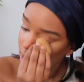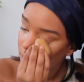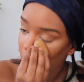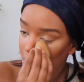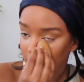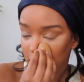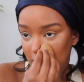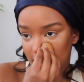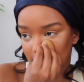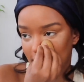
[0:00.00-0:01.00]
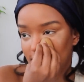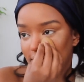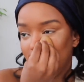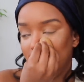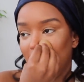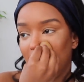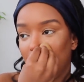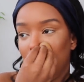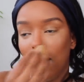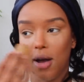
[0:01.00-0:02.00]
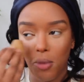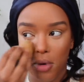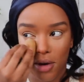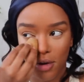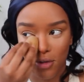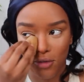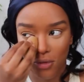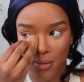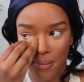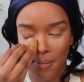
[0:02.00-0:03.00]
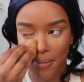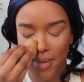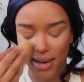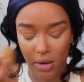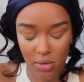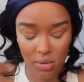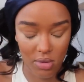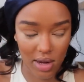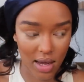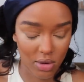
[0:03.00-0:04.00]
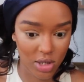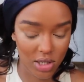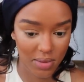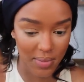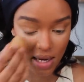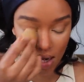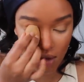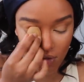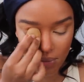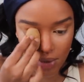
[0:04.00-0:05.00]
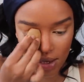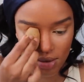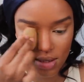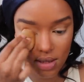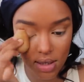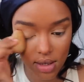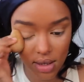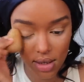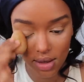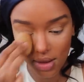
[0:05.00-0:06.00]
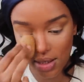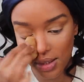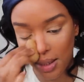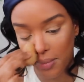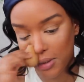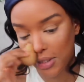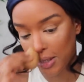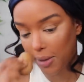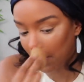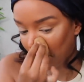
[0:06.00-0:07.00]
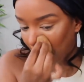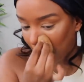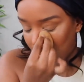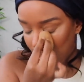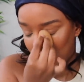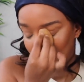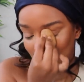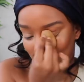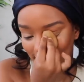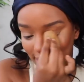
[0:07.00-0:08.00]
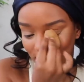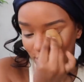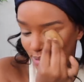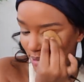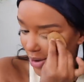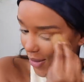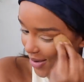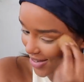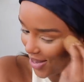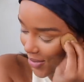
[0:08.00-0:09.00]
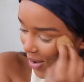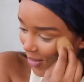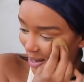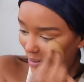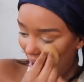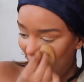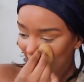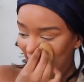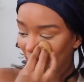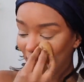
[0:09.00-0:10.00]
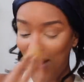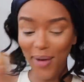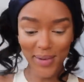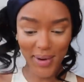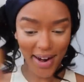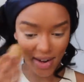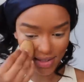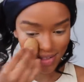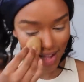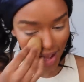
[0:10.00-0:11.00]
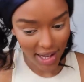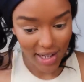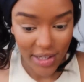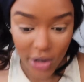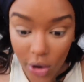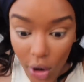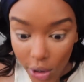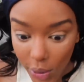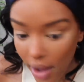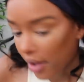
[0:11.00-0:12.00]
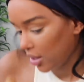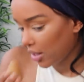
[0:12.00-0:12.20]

Can't wait, this, this is gonna be like part one of many, ooh, ouch, many life updates this summer, so stay tuned, girl. Don't go anywhere, don't go anywhere, don't go anywhere.